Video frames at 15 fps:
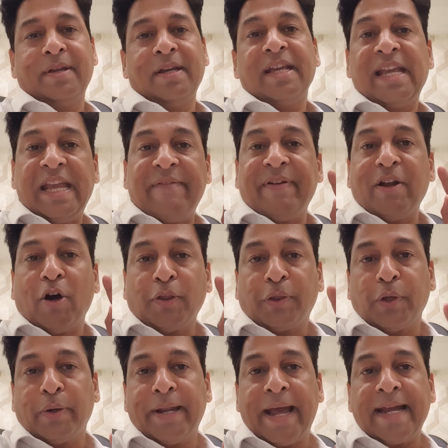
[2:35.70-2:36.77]
even
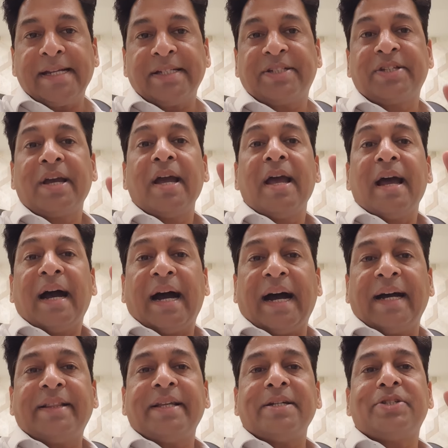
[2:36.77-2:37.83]
authorized
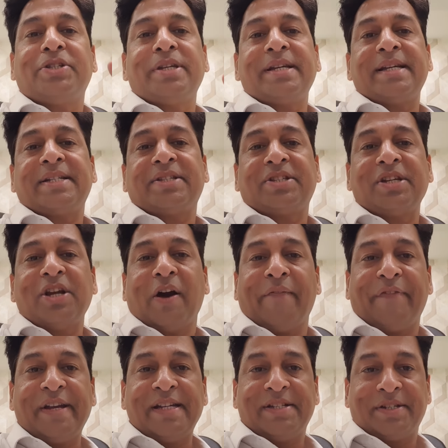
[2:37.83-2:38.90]
other GST
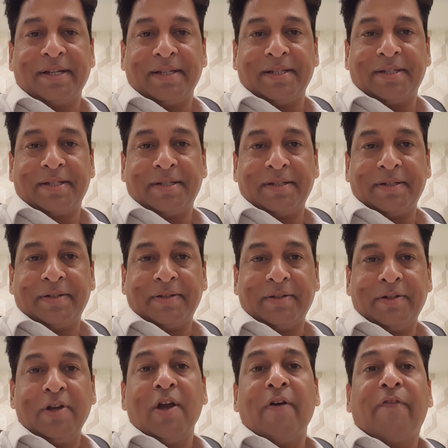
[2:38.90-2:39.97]
officials
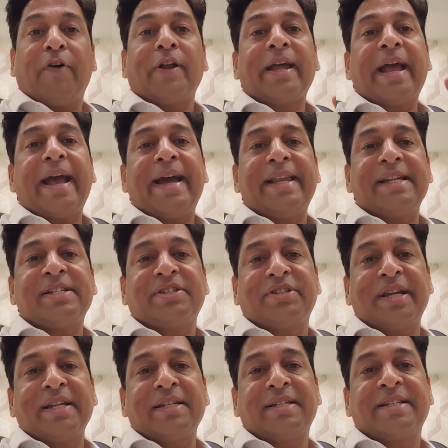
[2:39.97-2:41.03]
for
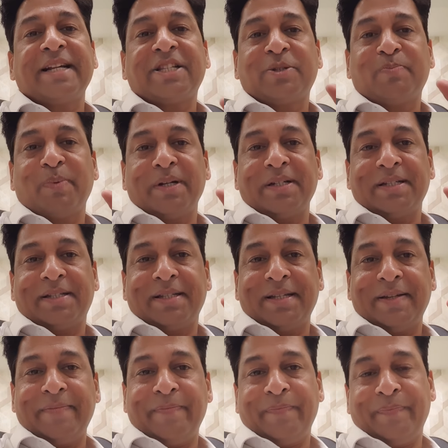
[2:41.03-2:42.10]
arresting such person.
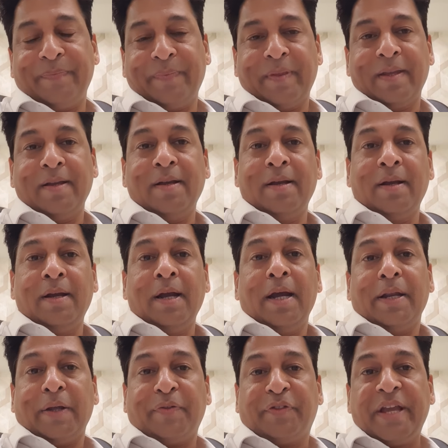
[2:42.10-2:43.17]

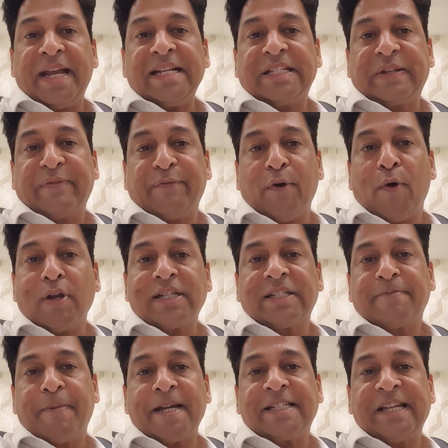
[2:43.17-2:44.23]
Now, these four
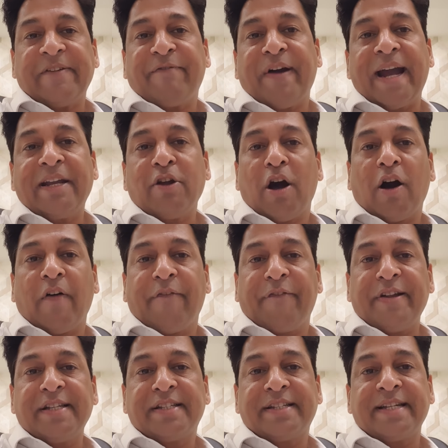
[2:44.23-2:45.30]
specified
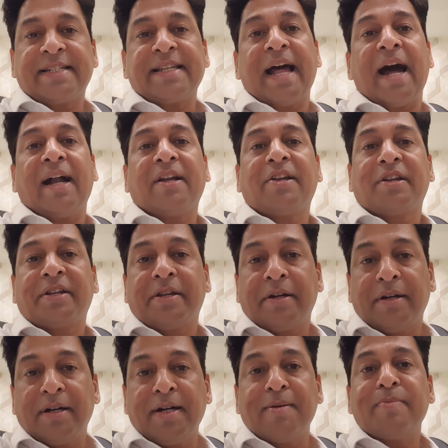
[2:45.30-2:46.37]
offences are
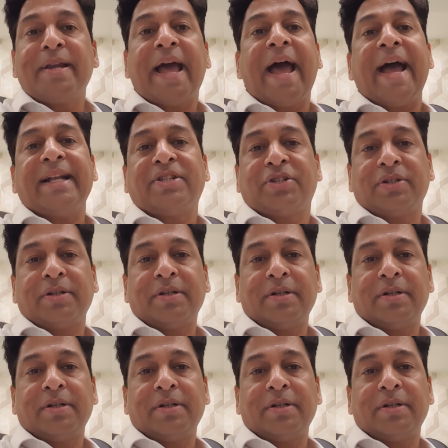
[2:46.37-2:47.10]
termed as